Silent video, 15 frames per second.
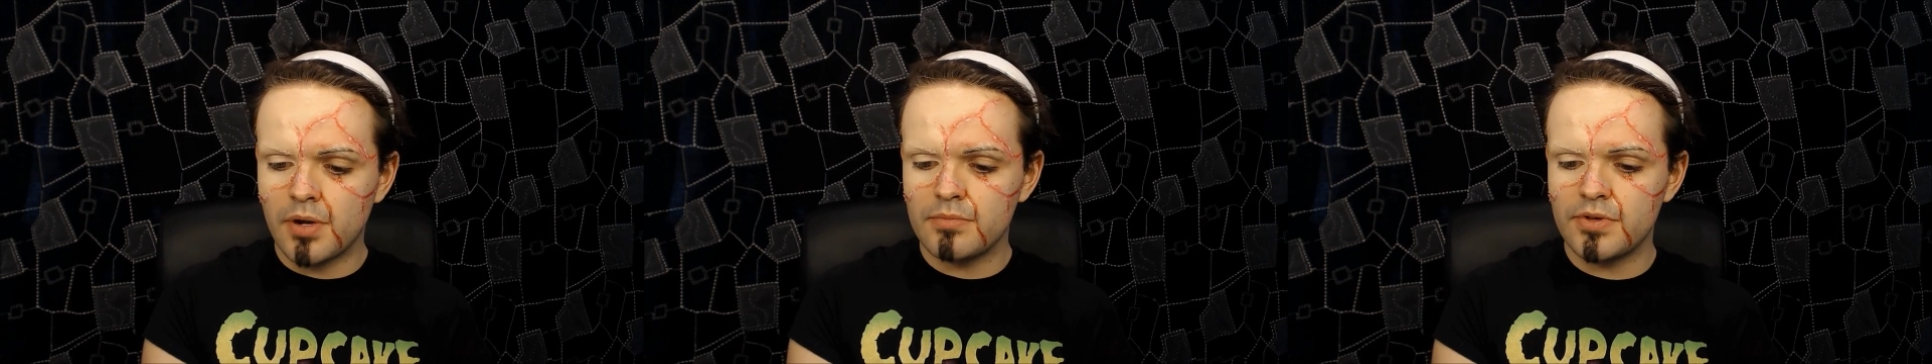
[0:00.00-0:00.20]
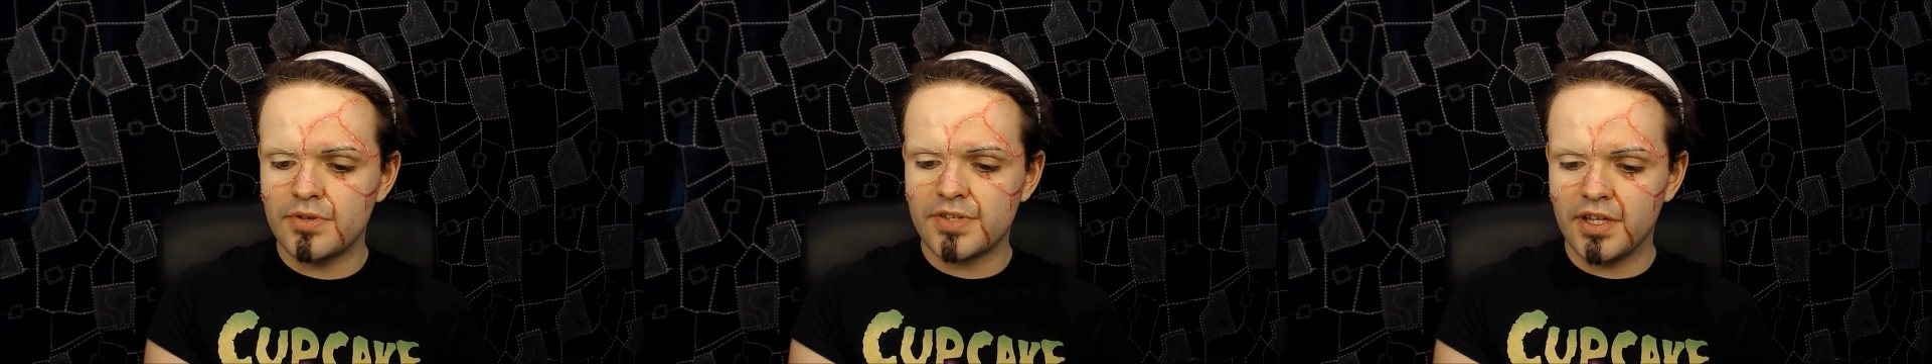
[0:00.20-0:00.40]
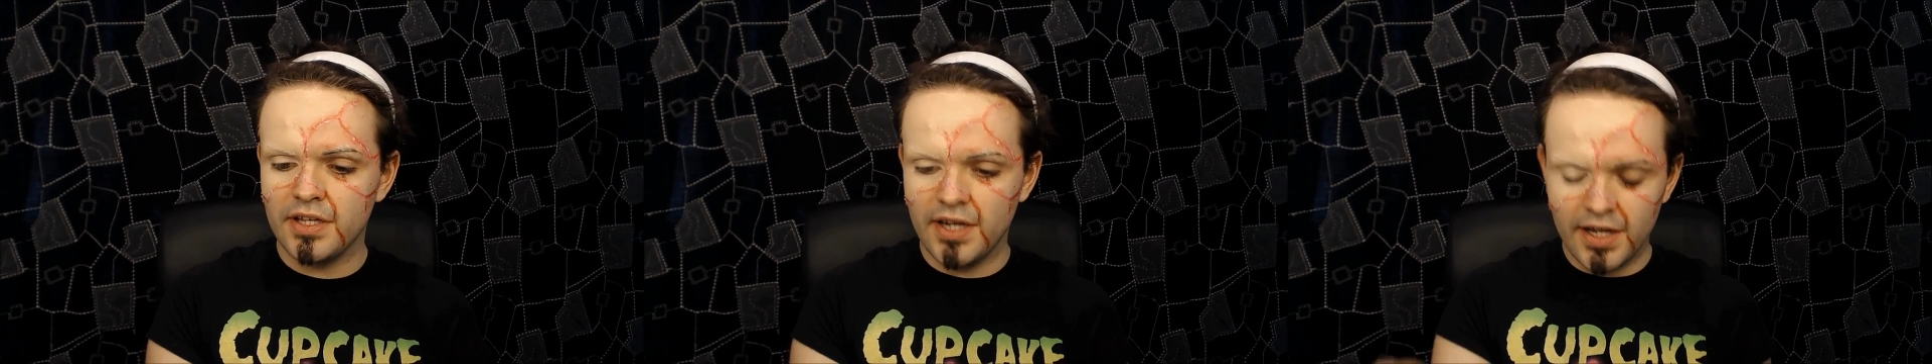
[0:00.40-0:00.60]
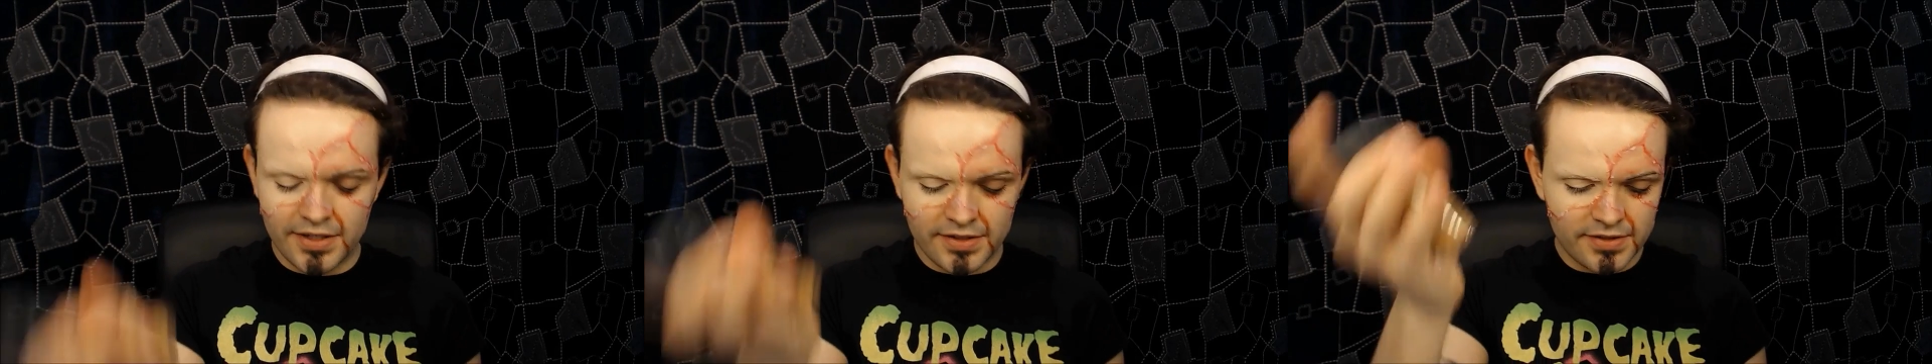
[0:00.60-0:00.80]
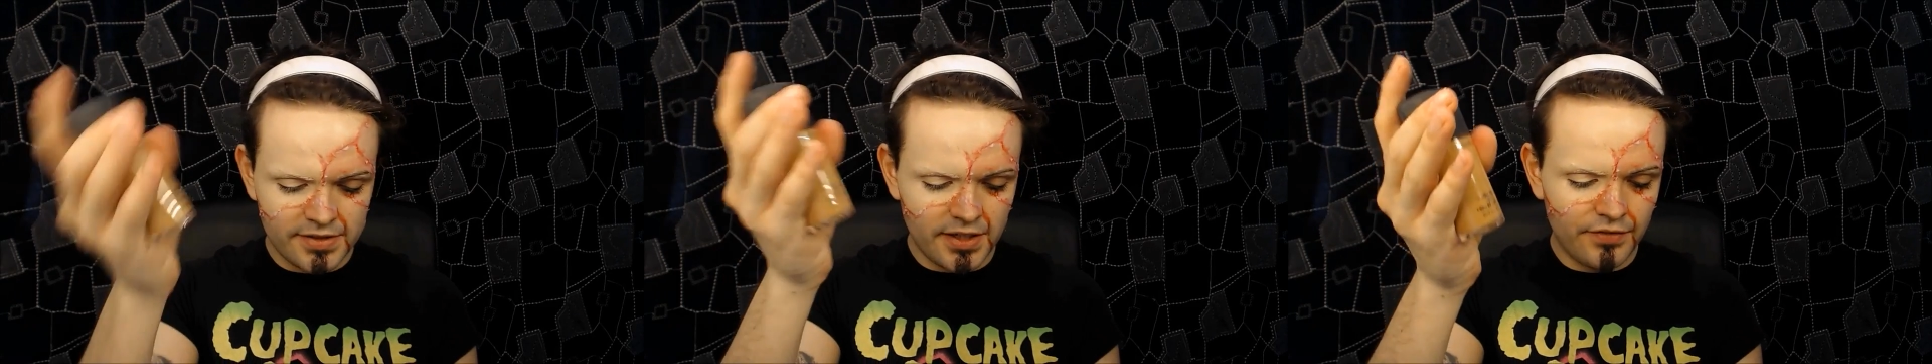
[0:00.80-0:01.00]
I'm using
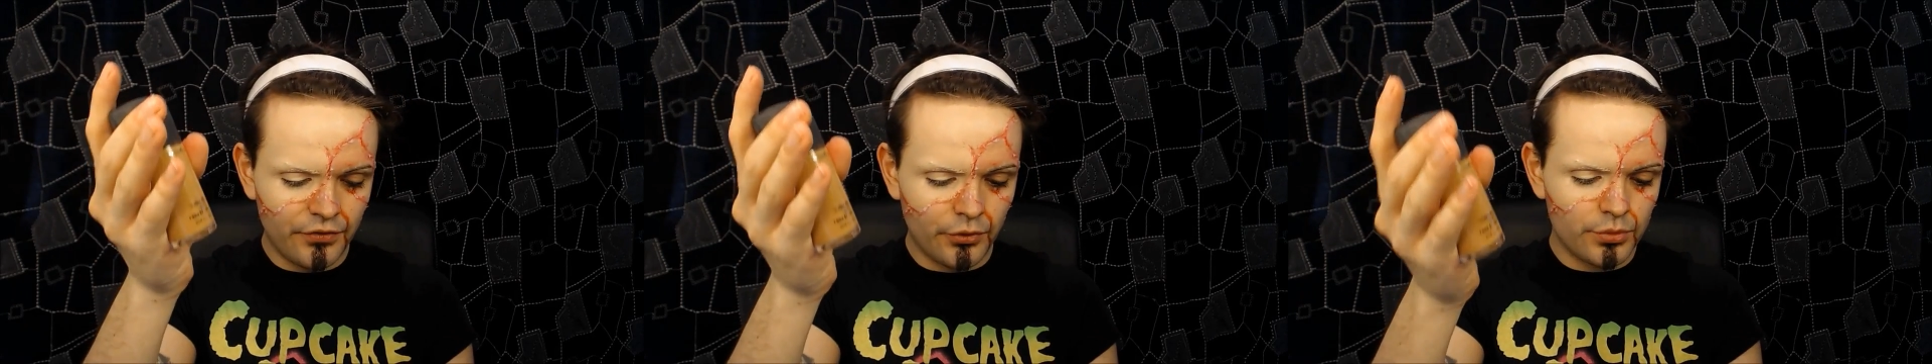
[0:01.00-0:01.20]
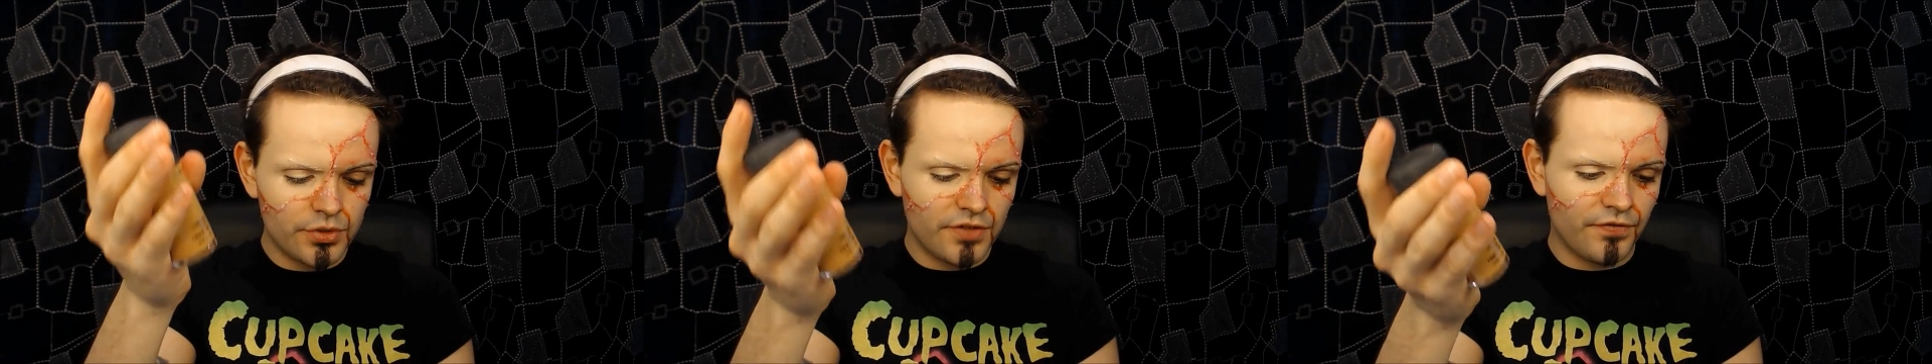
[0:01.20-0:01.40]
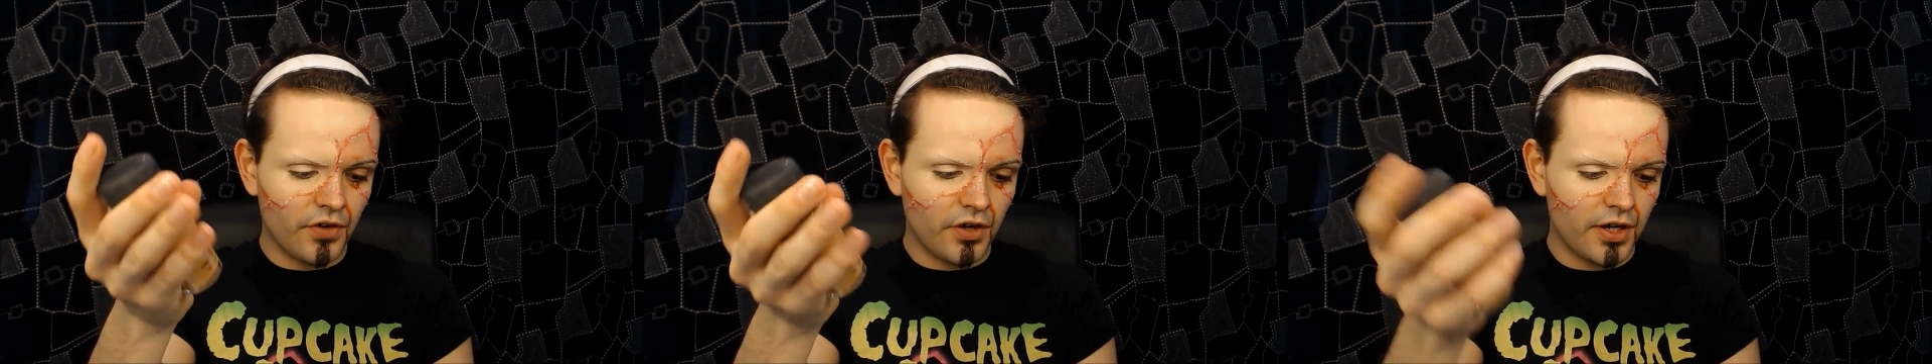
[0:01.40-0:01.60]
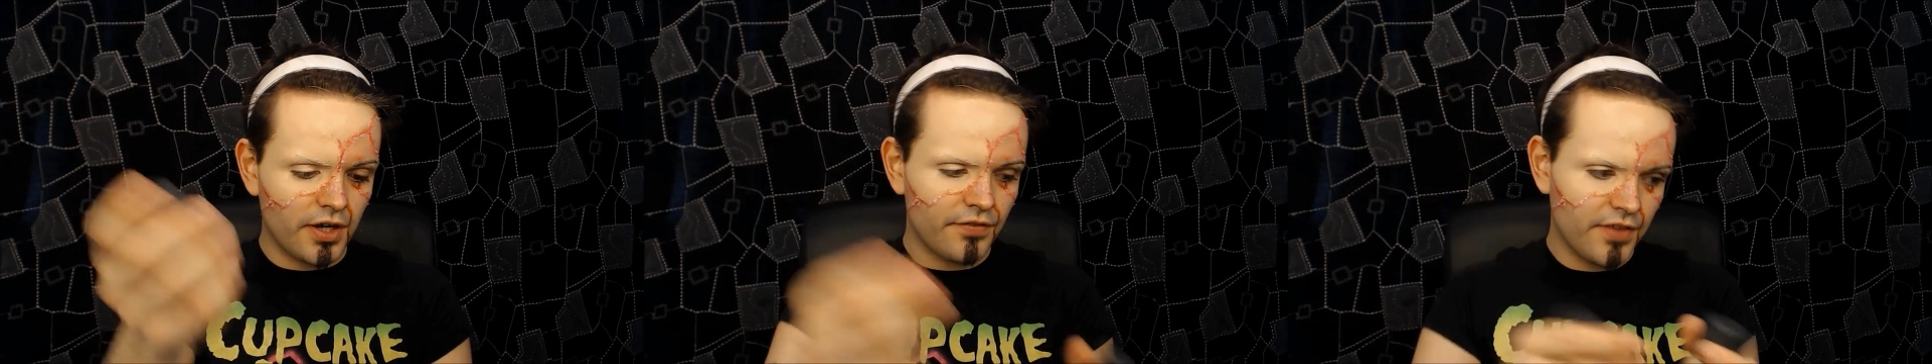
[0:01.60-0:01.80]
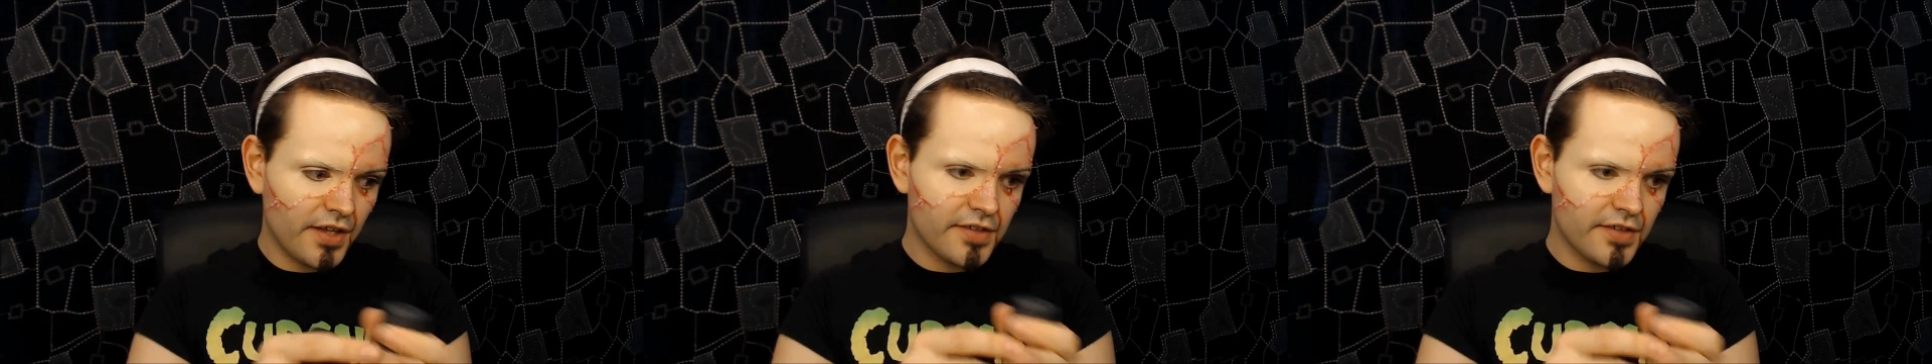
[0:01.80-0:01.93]
NC45,